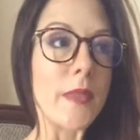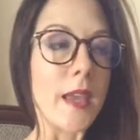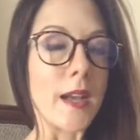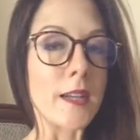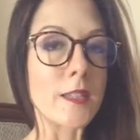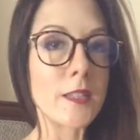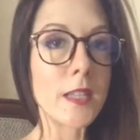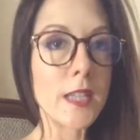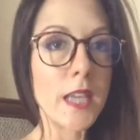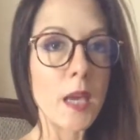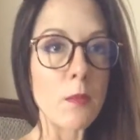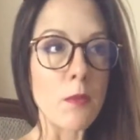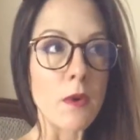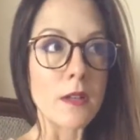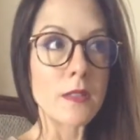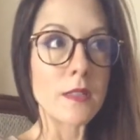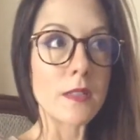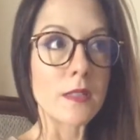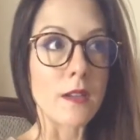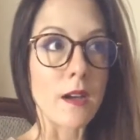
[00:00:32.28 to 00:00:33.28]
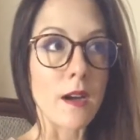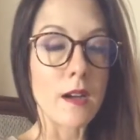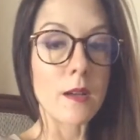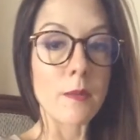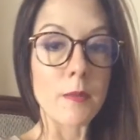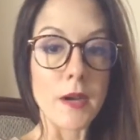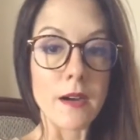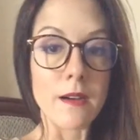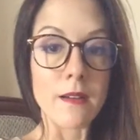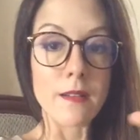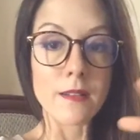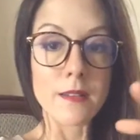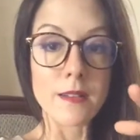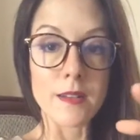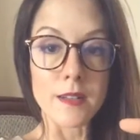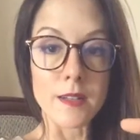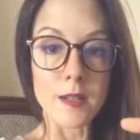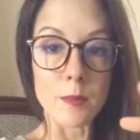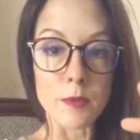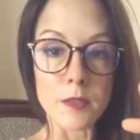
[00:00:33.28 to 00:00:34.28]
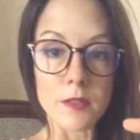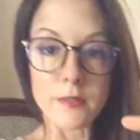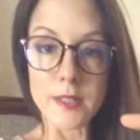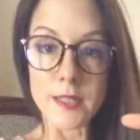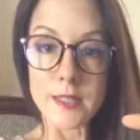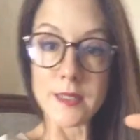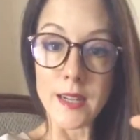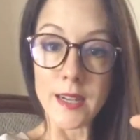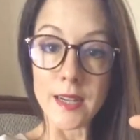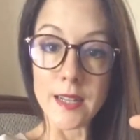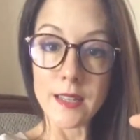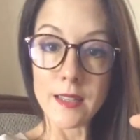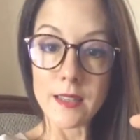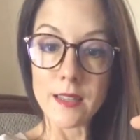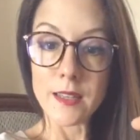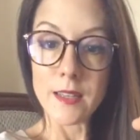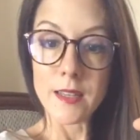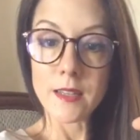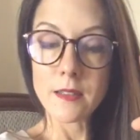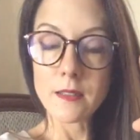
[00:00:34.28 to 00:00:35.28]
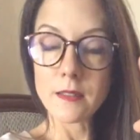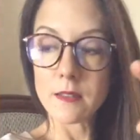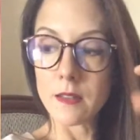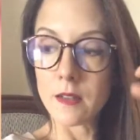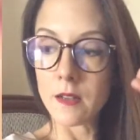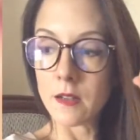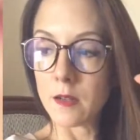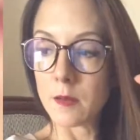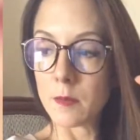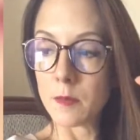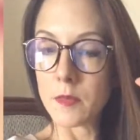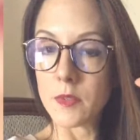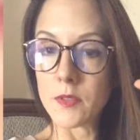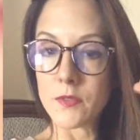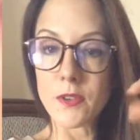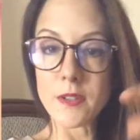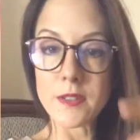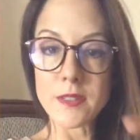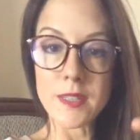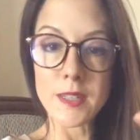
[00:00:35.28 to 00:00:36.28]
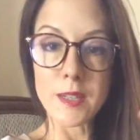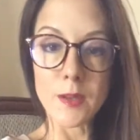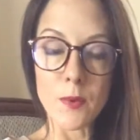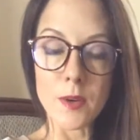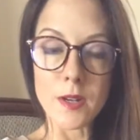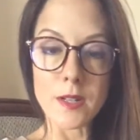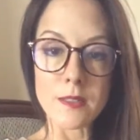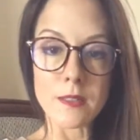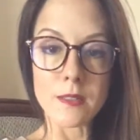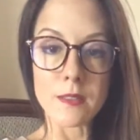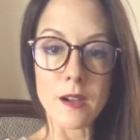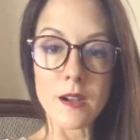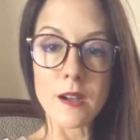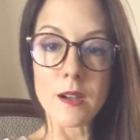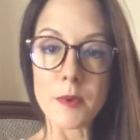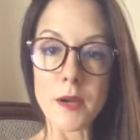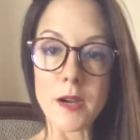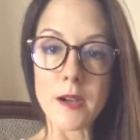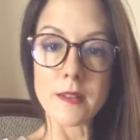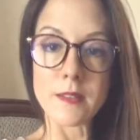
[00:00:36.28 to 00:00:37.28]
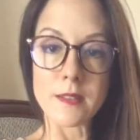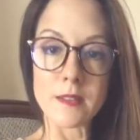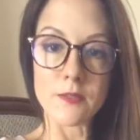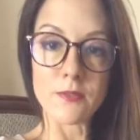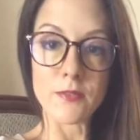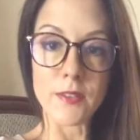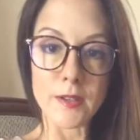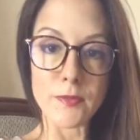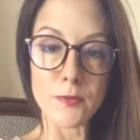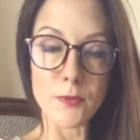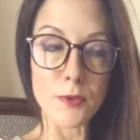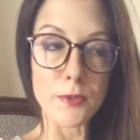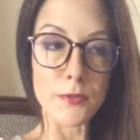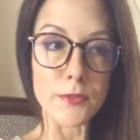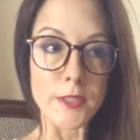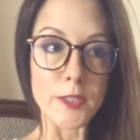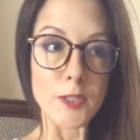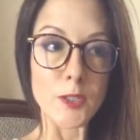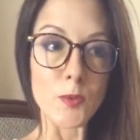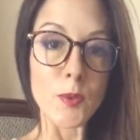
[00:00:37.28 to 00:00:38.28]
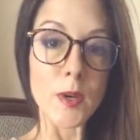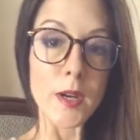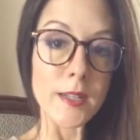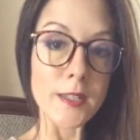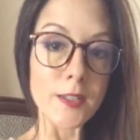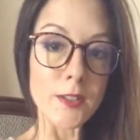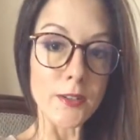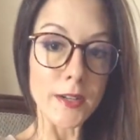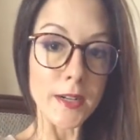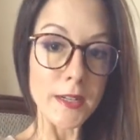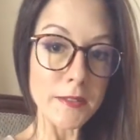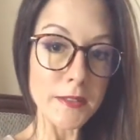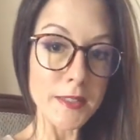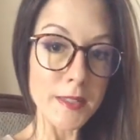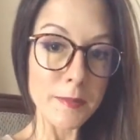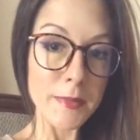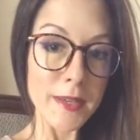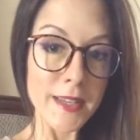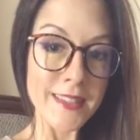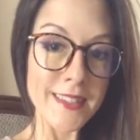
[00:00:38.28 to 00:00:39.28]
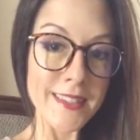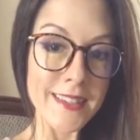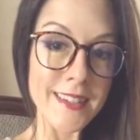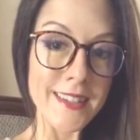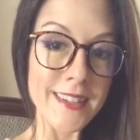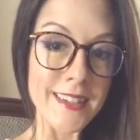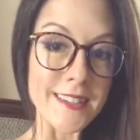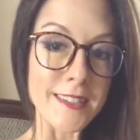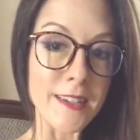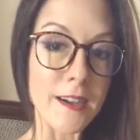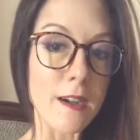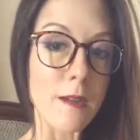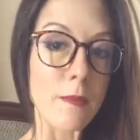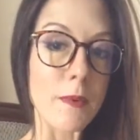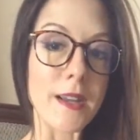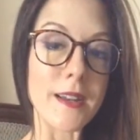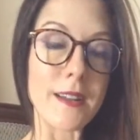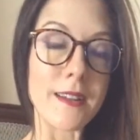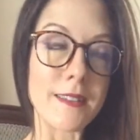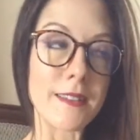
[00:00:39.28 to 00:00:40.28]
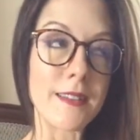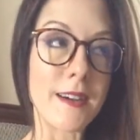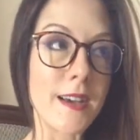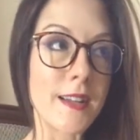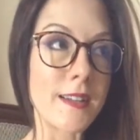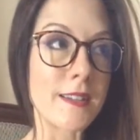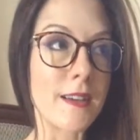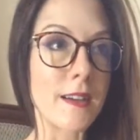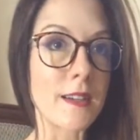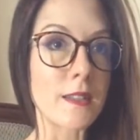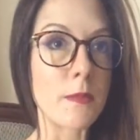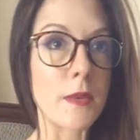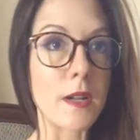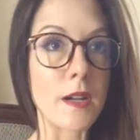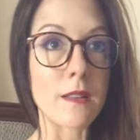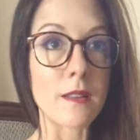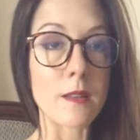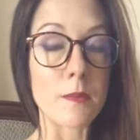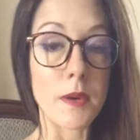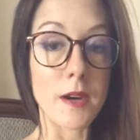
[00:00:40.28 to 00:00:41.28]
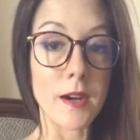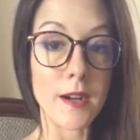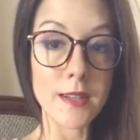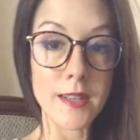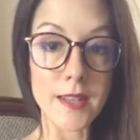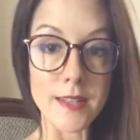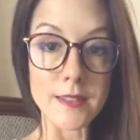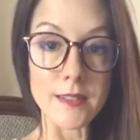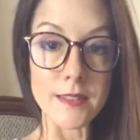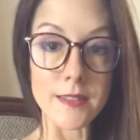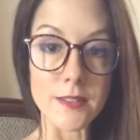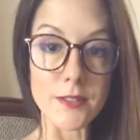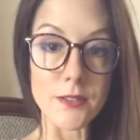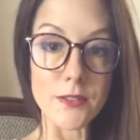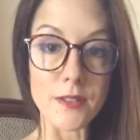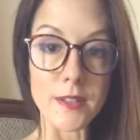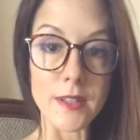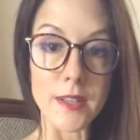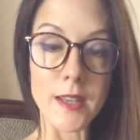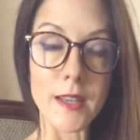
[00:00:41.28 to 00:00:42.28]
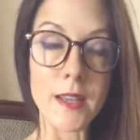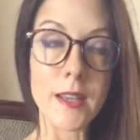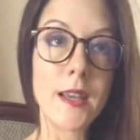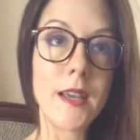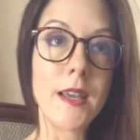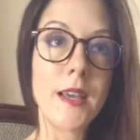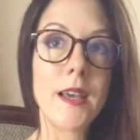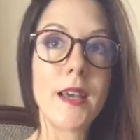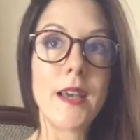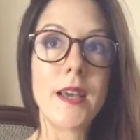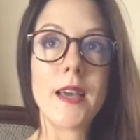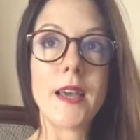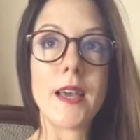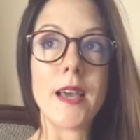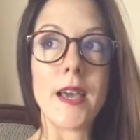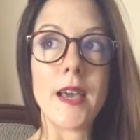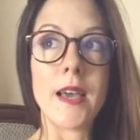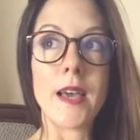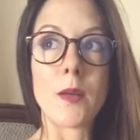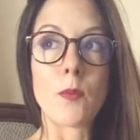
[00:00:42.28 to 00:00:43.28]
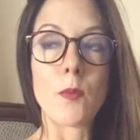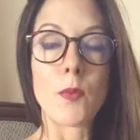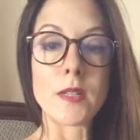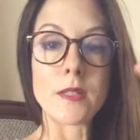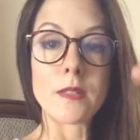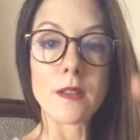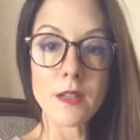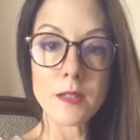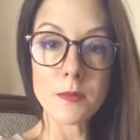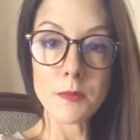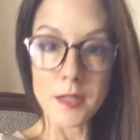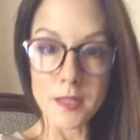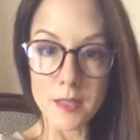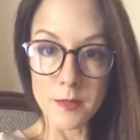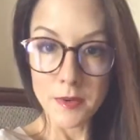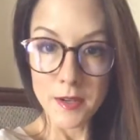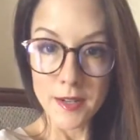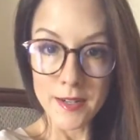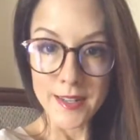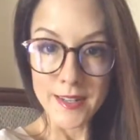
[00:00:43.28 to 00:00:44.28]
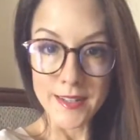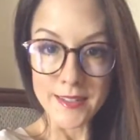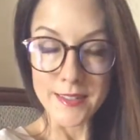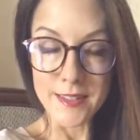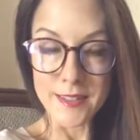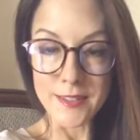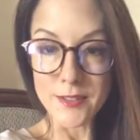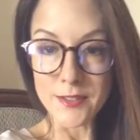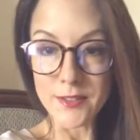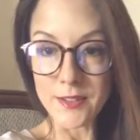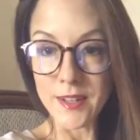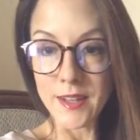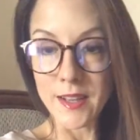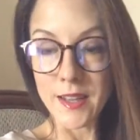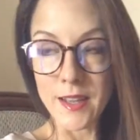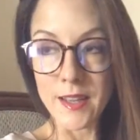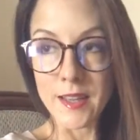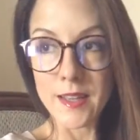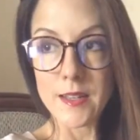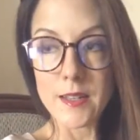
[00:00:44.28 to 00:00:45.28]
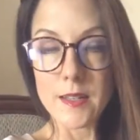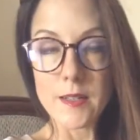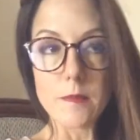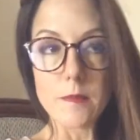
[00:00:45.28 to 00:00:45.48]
I actually came on to talk about a couple of exciting things. The first thing I wanted to talk about is the 5, 4, 3, 2, 1 grounding method. I talk about it a lot. I talked about it on the podcast yesterday. And when I talked about it on the podcast yesterday,